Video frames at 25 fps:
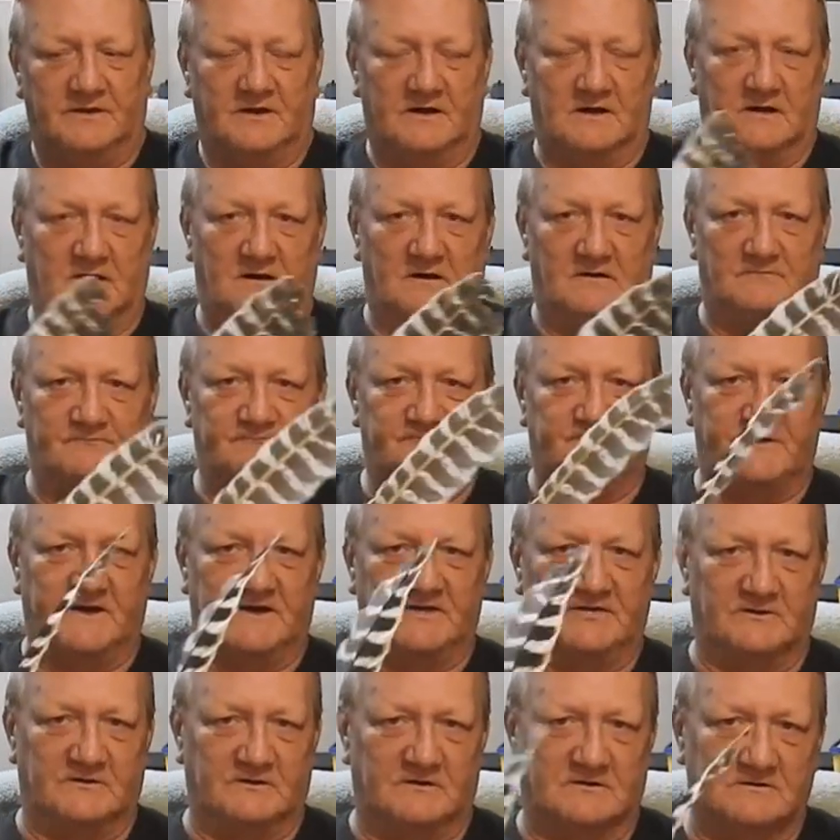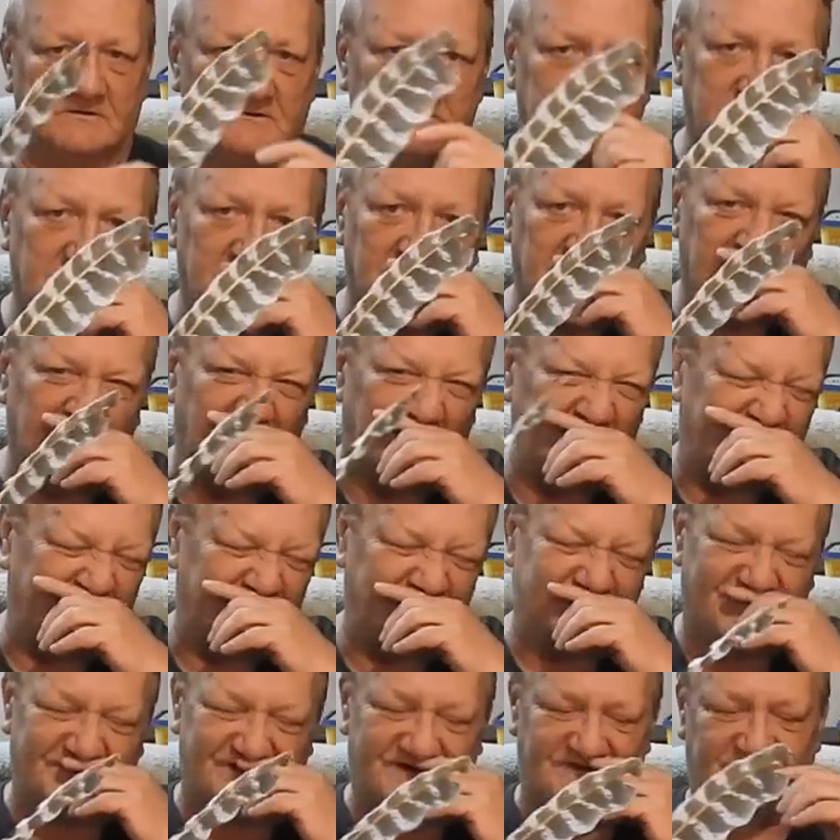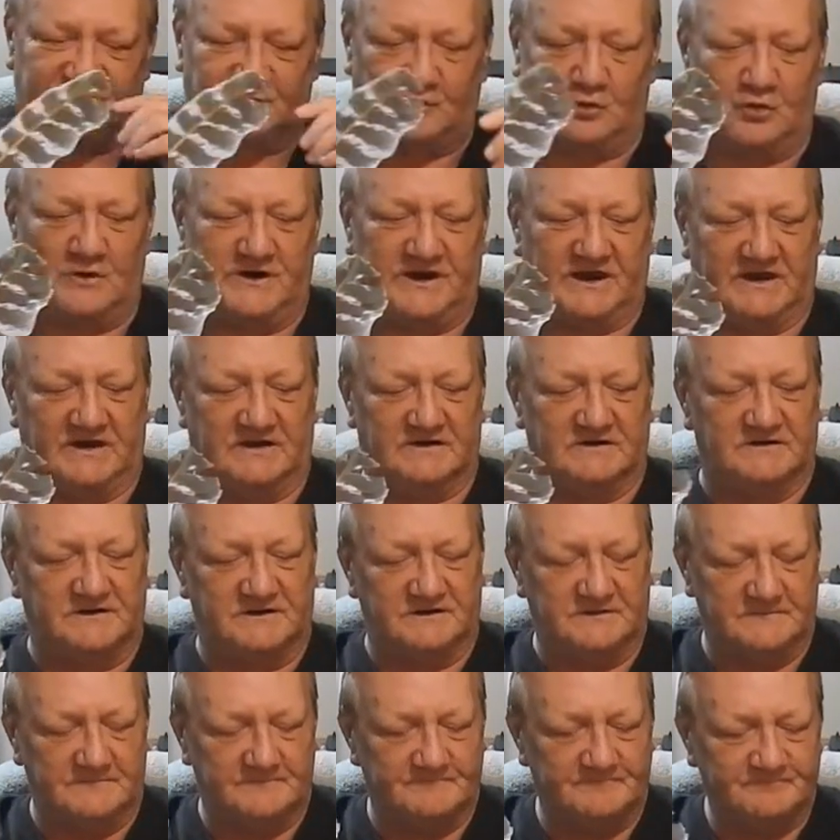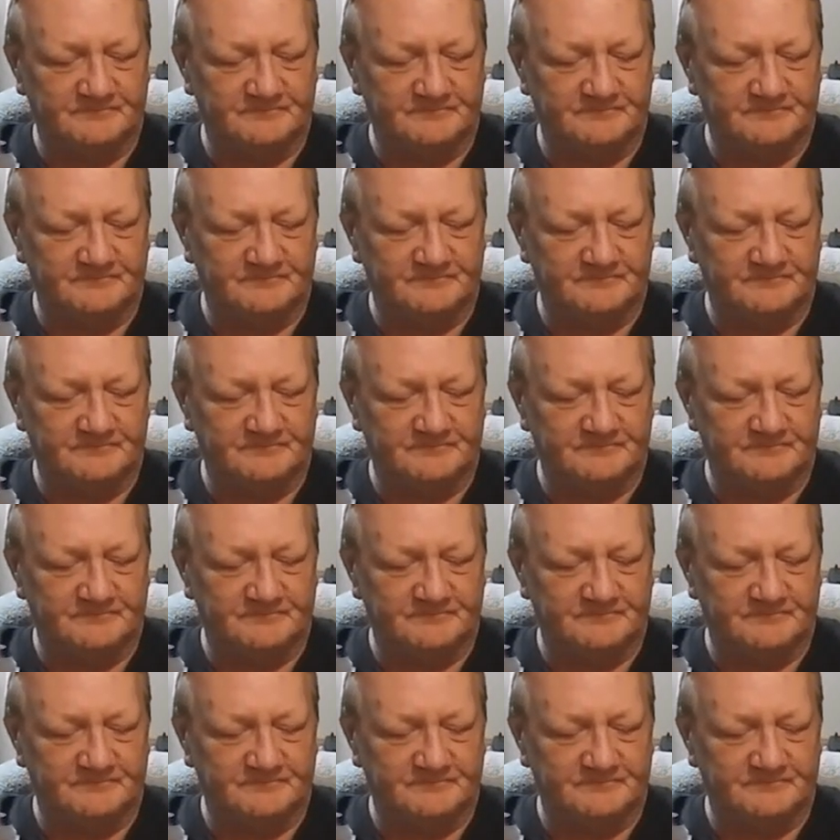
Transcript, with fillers: the feather represents wind,